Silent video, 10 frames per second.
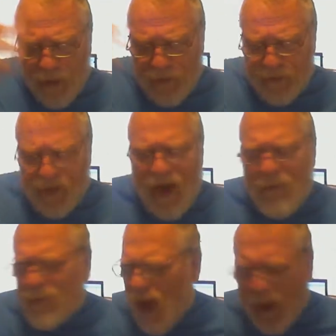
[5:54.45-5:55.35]
same
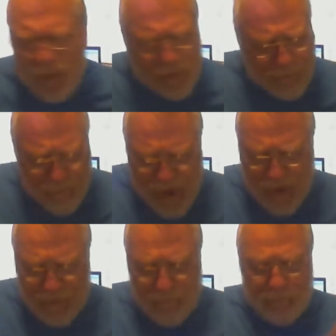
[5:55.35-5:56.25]
thoughts of
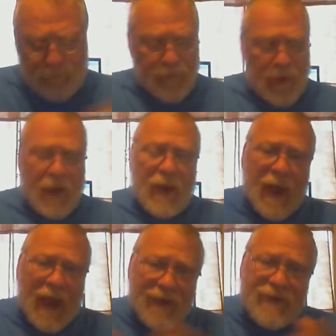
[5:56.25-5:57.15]
men
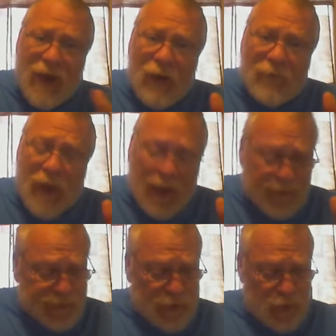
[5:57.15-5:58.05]
and
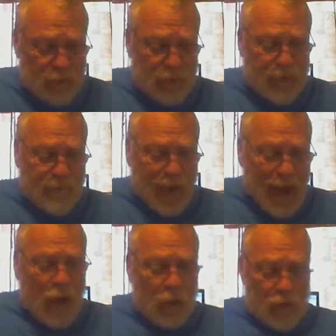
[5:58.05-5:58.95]
self-assumed
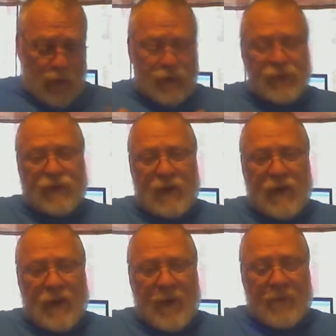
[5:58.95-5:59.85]
powers
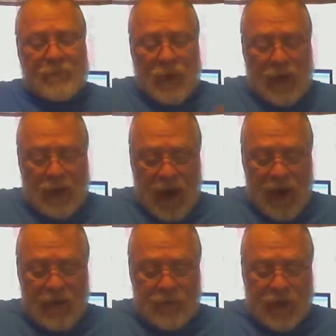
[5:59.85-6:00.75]

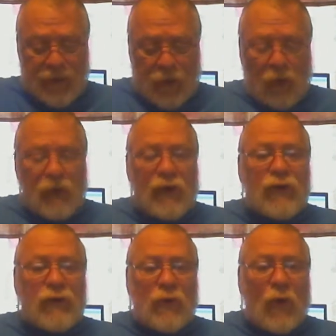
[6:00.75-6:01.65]
aimed at total
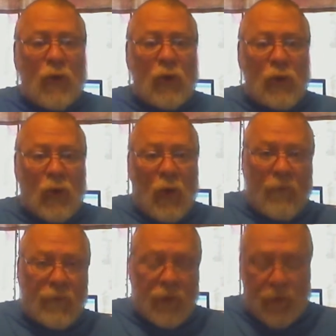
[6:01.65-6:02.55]
control
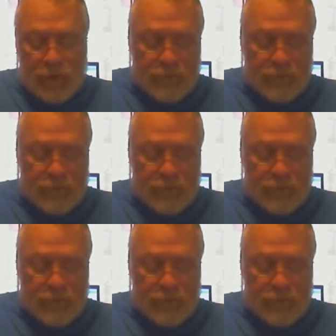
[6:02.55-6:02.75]
over